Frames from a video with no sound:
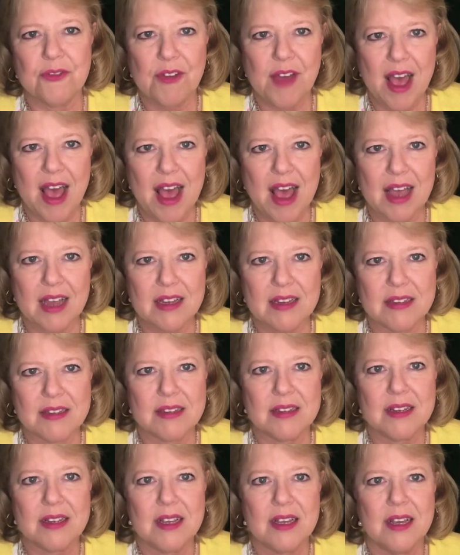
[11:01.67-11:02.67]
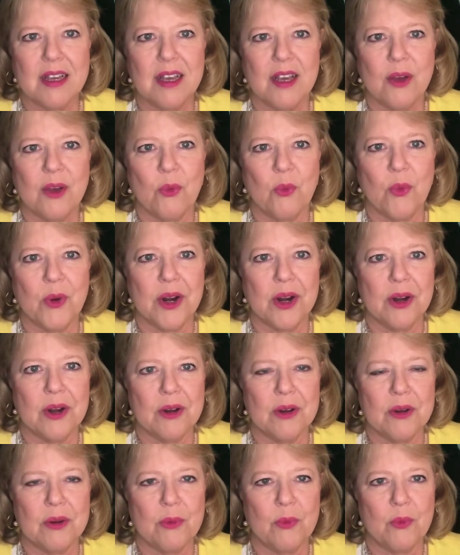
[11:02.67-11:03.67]
facts
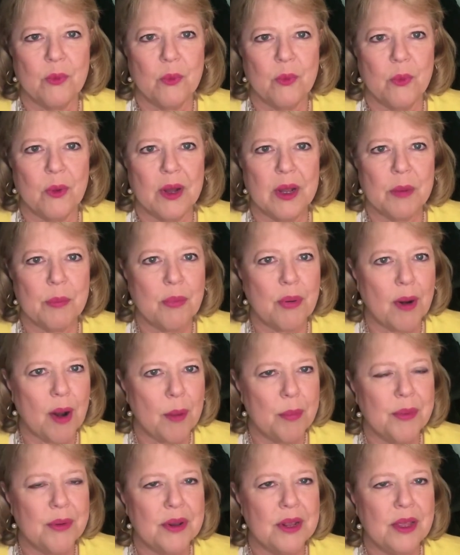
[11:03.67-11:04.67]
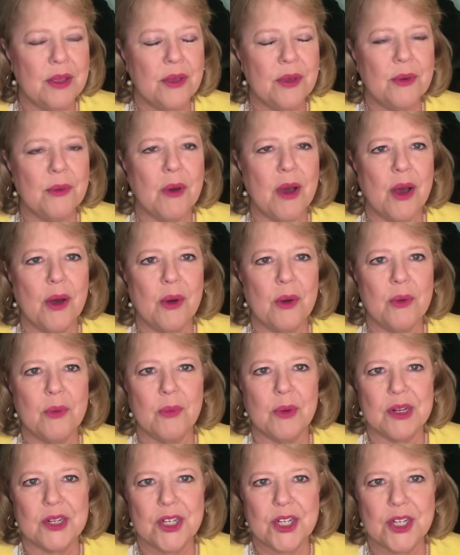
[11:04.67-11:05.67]
where what property you own,
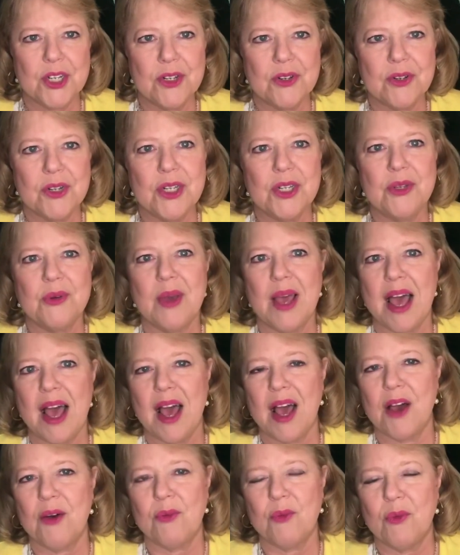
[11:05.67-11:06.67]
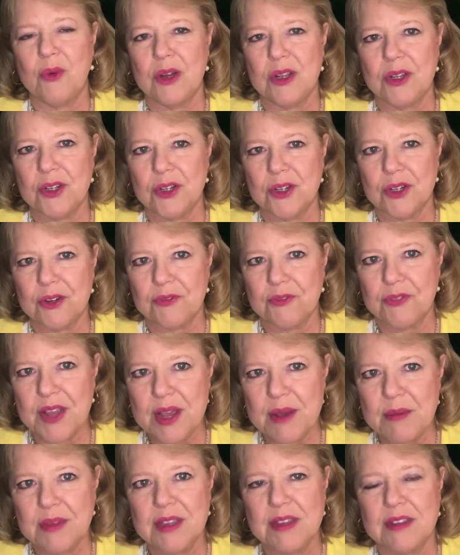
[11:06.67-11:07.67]
what children you have, what your
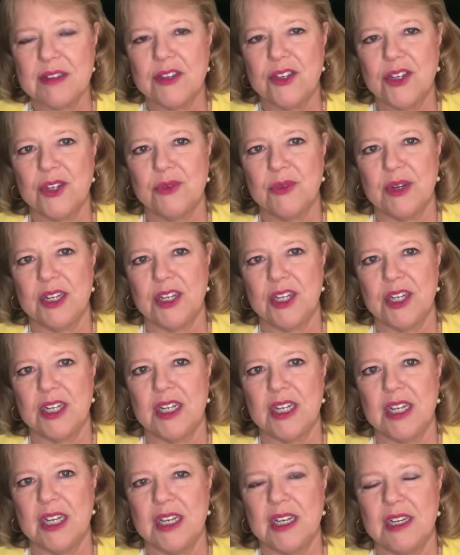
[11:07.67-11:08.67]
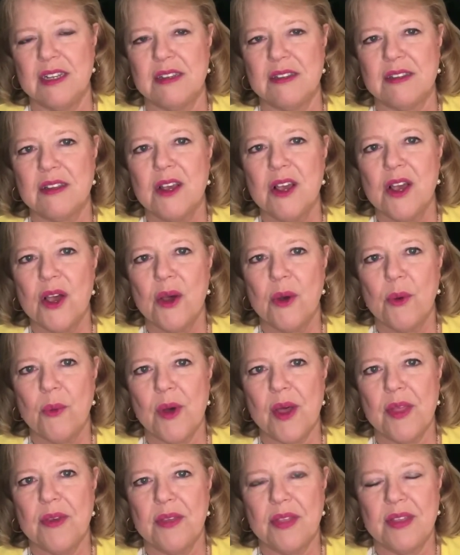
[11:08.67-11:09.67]
family situation is,
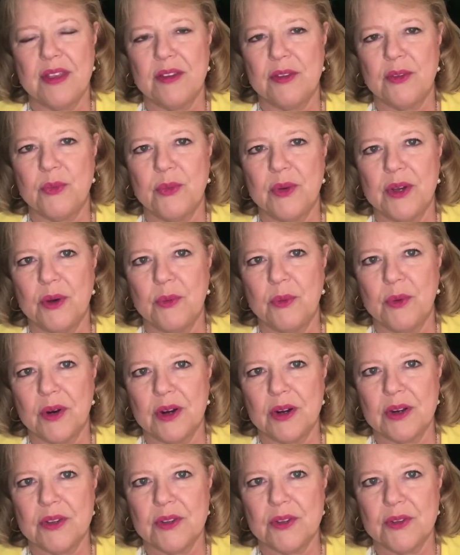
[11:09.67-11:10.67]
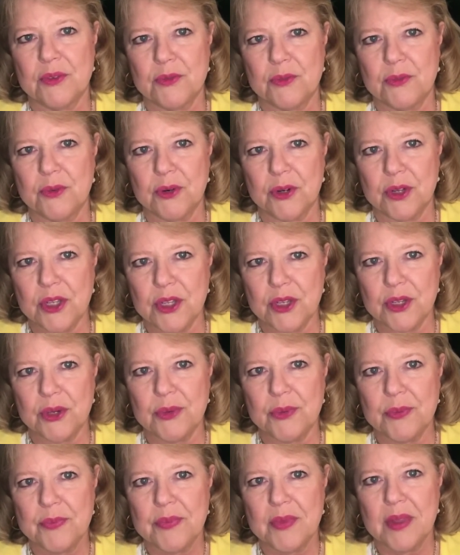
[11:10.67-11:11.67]
whether this will works for
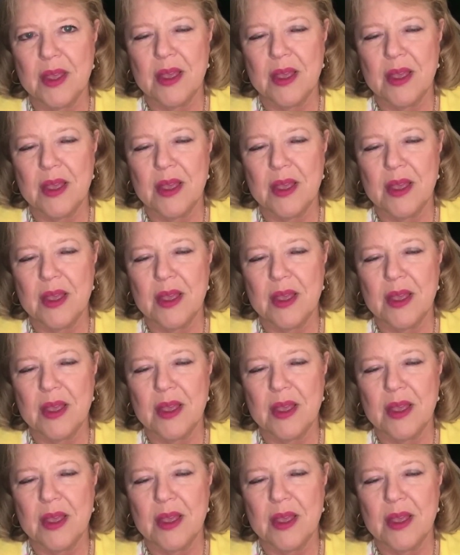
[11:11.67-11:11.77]
you.